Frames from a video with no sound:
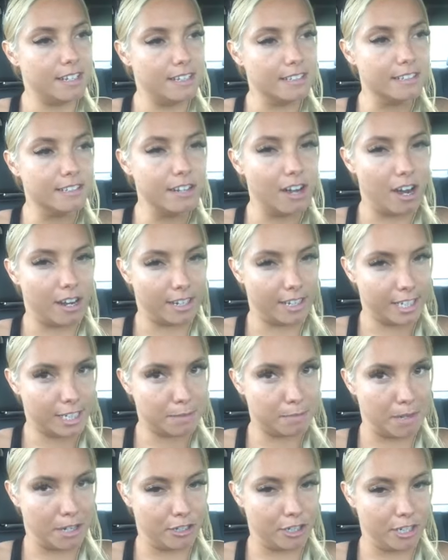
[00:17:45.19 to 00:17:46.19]
is not an
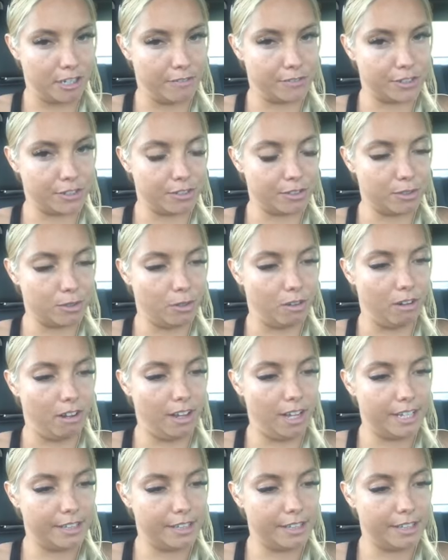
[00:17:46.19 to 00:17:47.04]
expression of your soul.